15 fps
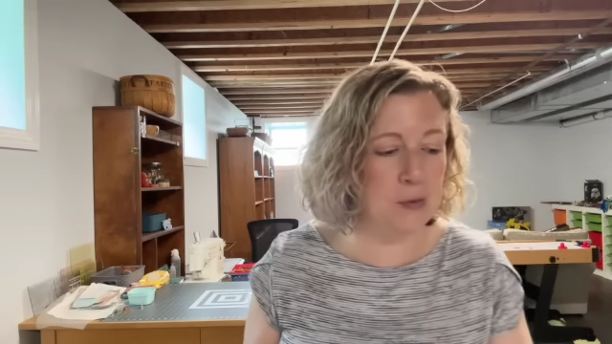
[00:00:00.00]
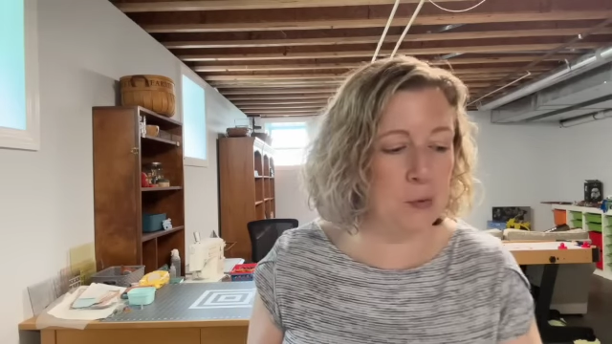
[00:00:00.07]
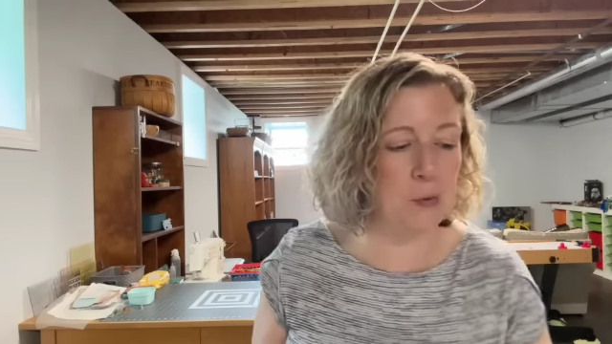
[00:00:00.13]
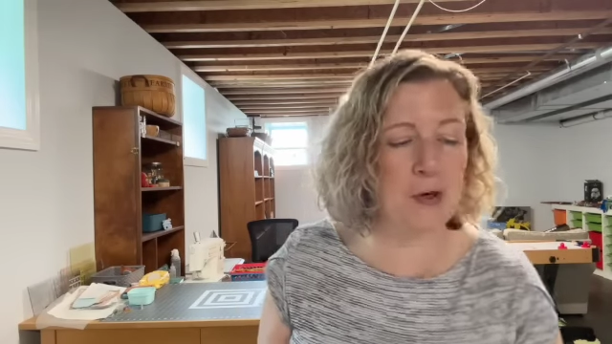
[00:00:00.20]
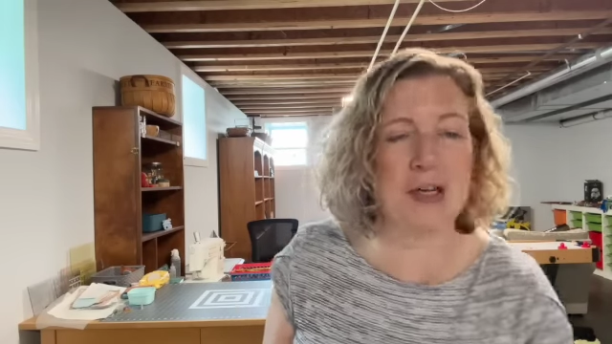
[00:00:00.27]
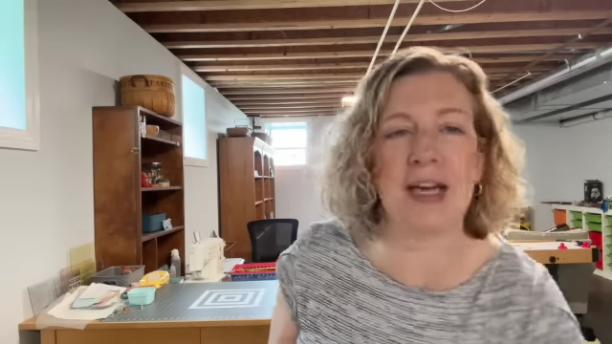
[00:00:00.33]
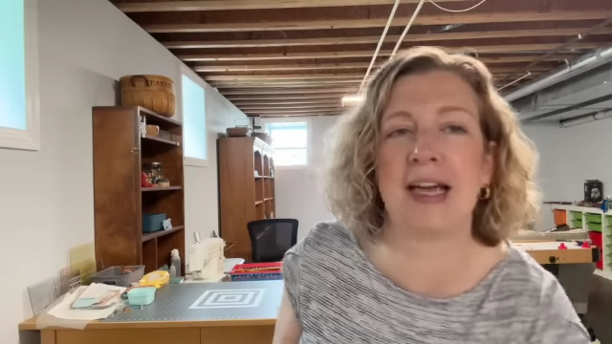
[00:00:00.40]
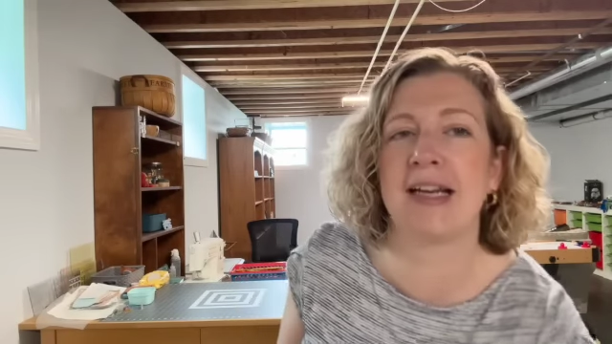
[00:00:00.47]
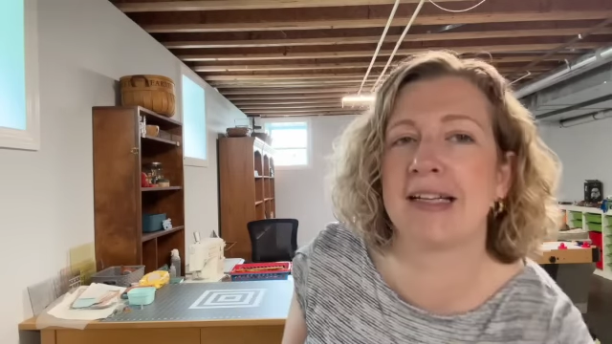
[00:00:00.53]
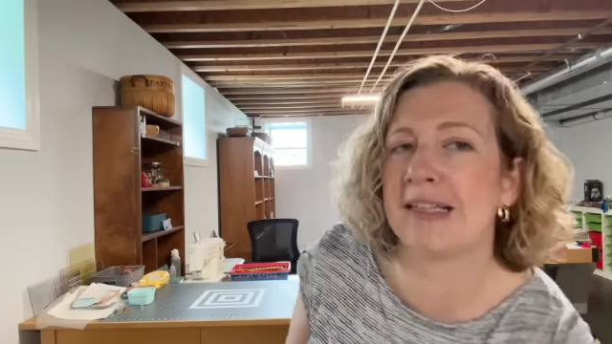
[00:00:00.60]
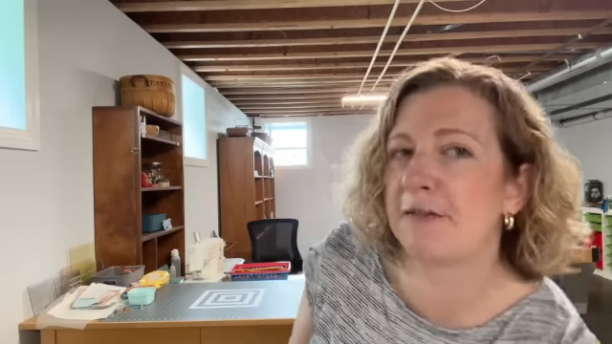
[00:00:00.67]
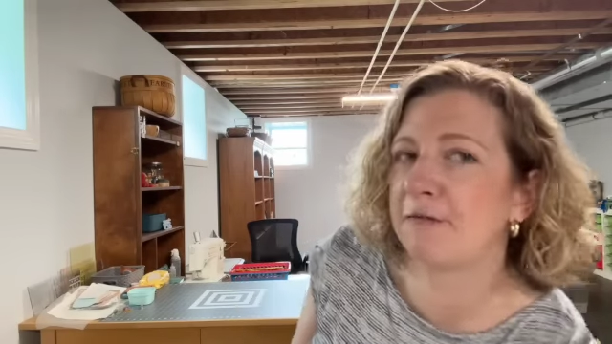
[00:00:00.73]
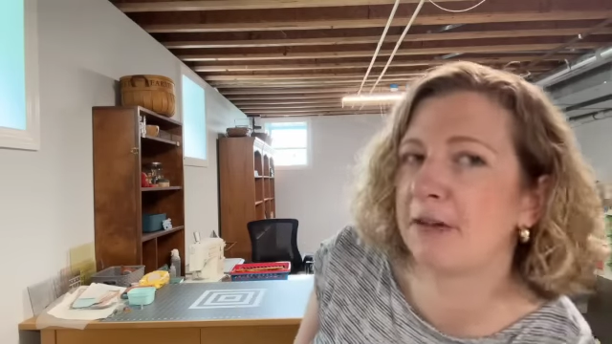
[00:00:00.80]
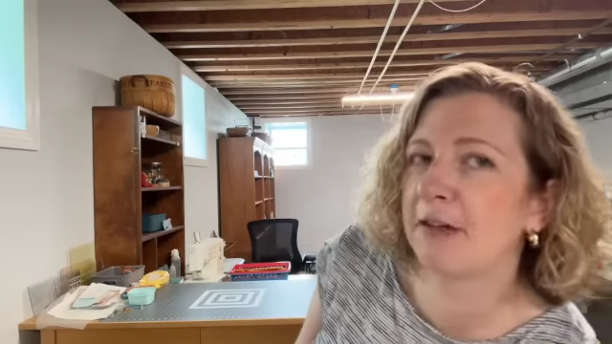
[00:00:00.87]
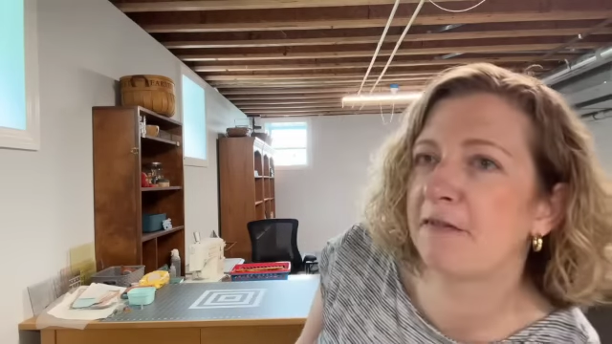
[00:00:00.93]
or get a
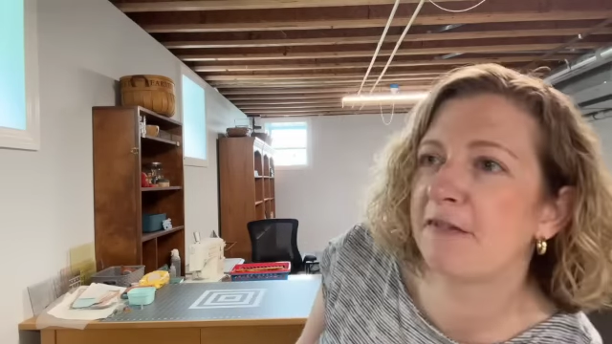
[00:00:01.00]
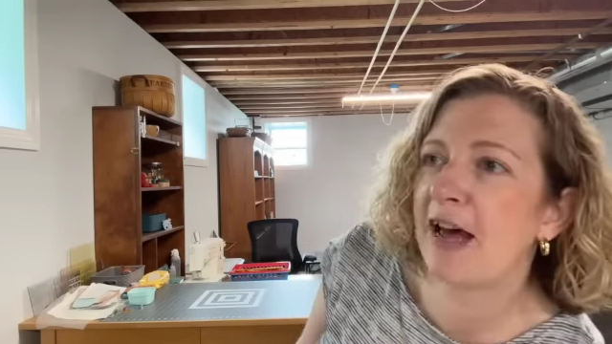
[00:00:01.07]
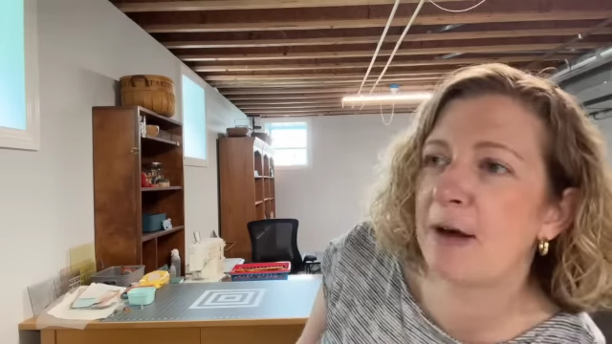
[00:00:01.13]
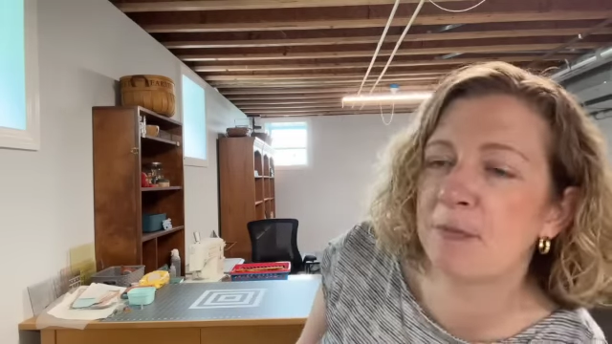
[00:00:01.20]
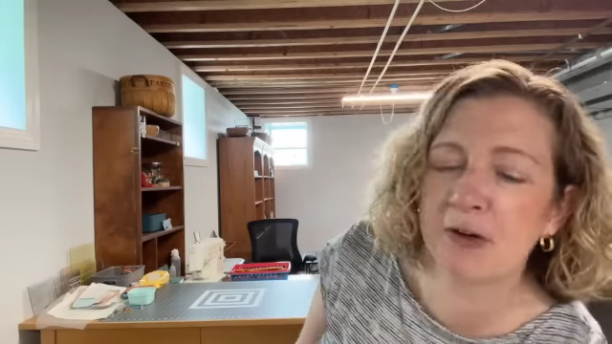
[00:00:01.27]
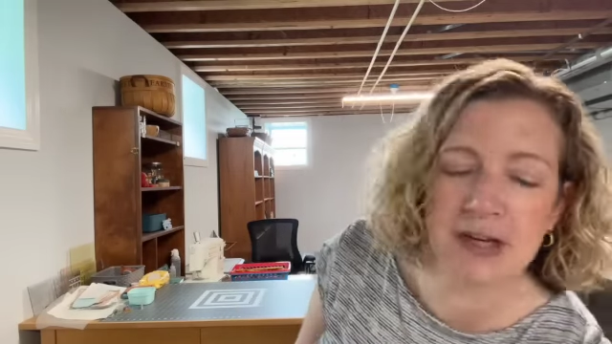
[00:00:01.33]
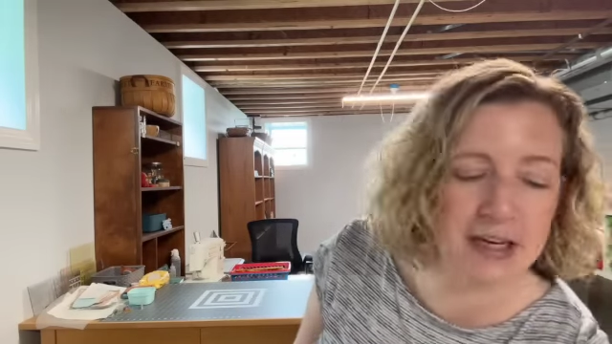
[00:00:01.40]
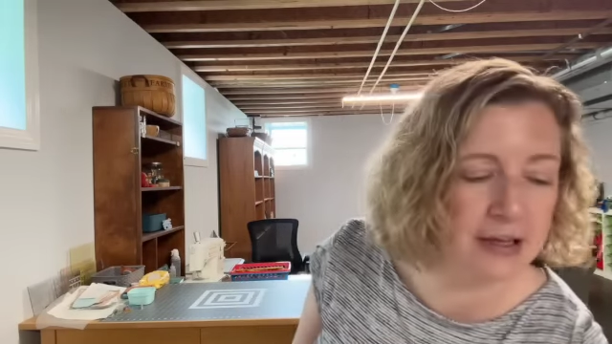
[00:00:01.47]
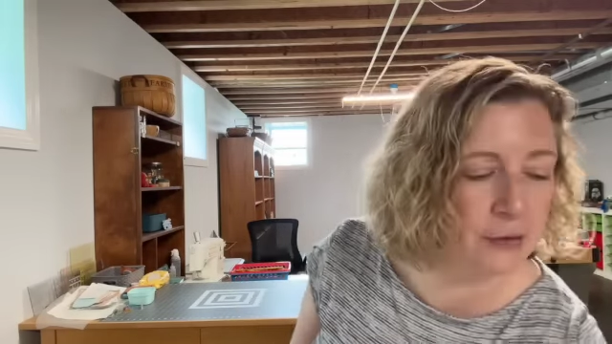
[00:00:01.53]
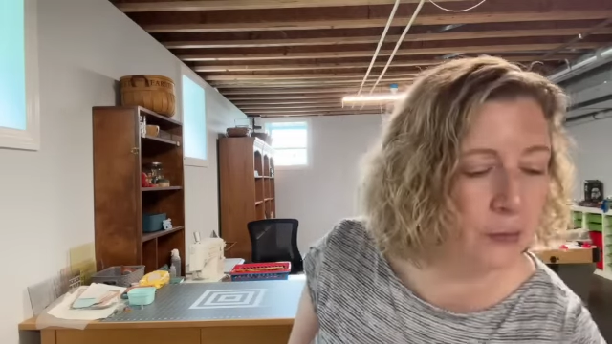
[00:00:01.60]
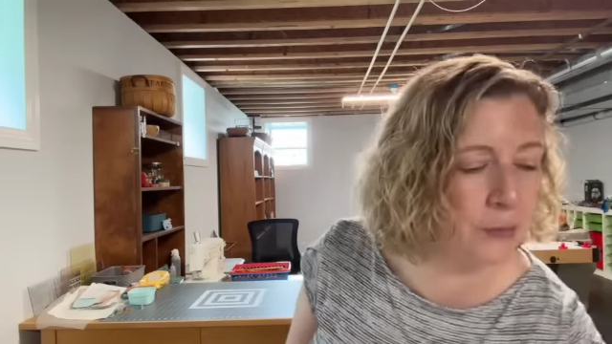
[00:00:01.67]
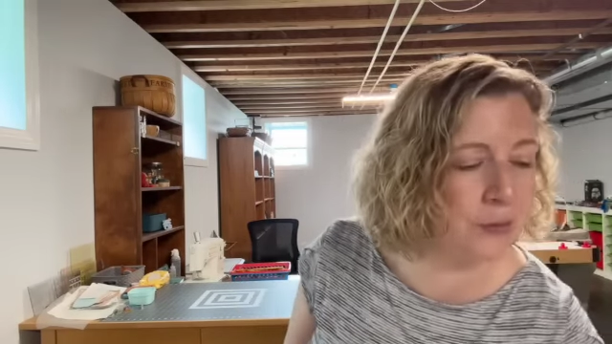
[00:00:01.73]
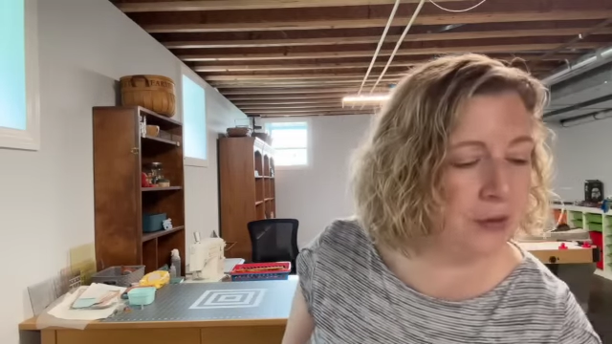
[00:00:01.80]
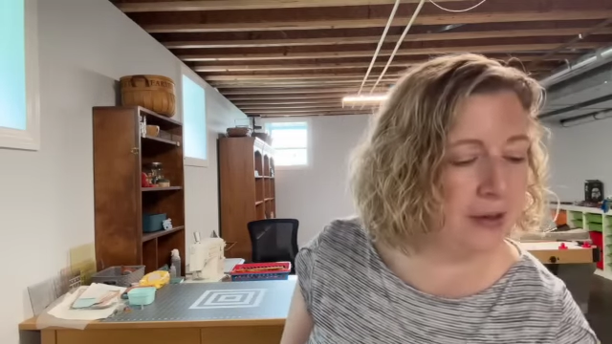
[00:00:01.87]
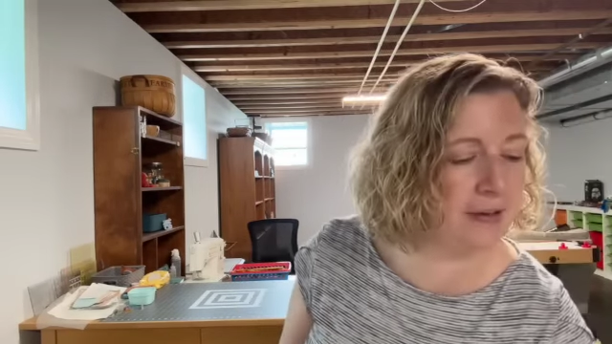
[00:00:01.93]
different fabric
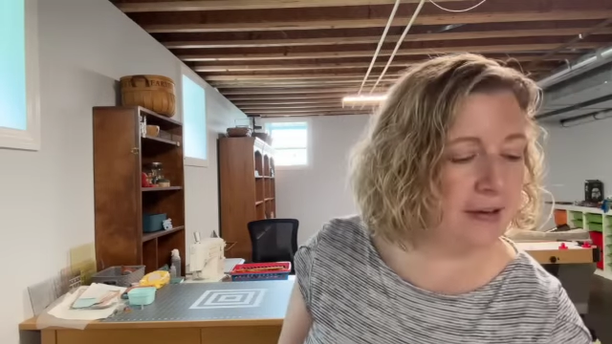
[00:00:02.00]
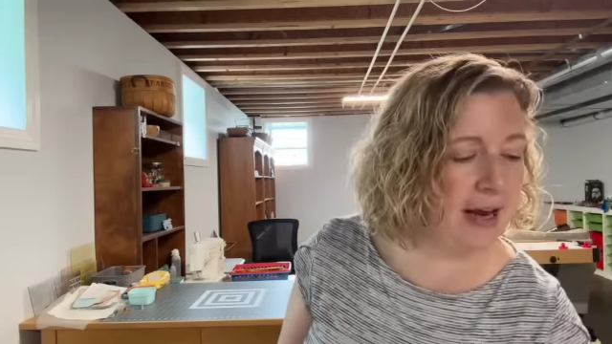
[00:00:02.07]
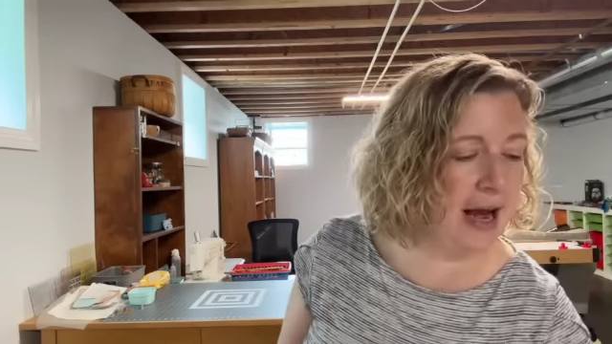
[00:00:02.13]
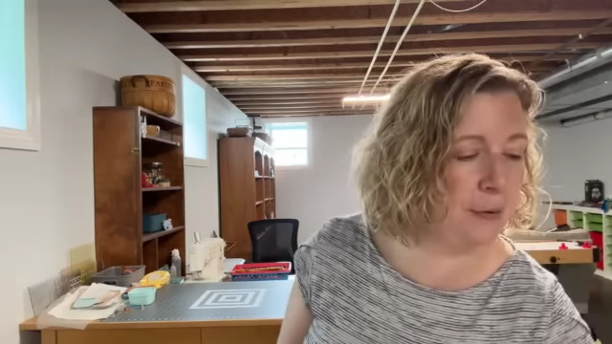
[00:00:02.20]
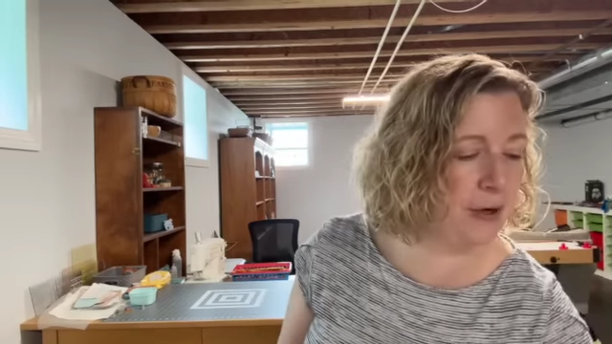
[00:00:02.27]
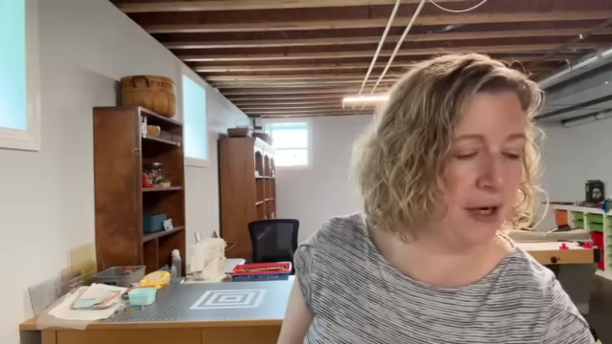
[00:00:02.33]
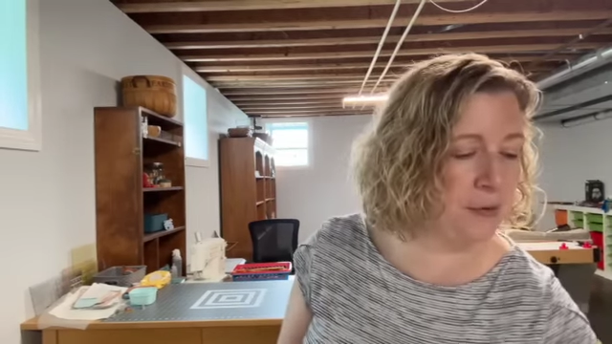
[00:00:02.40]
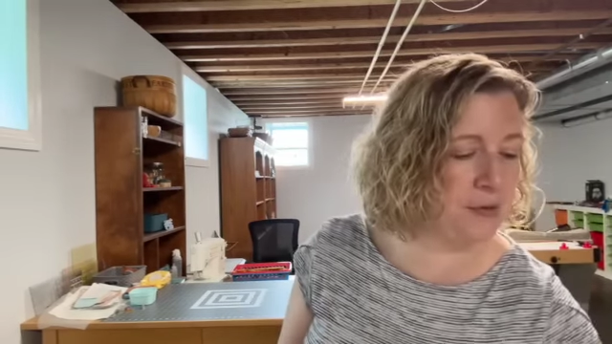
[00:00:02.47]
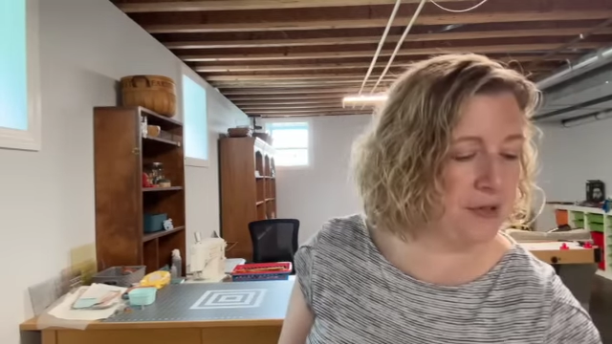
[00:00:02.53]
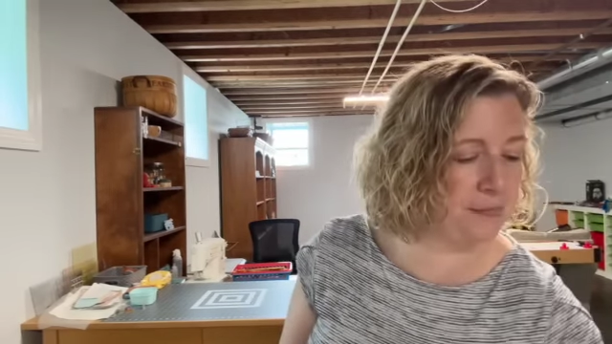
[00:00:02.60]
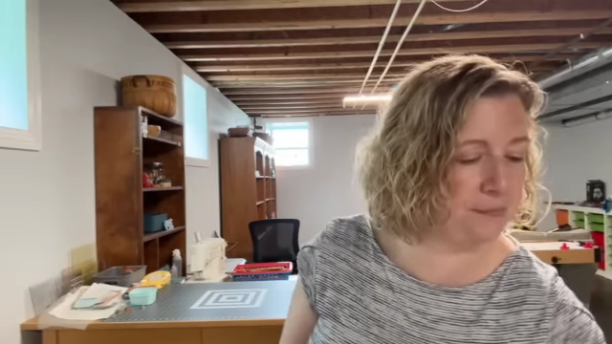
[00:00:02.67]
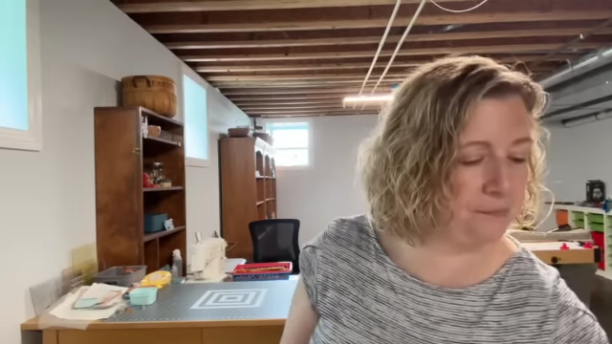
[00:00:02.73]
or how it goes.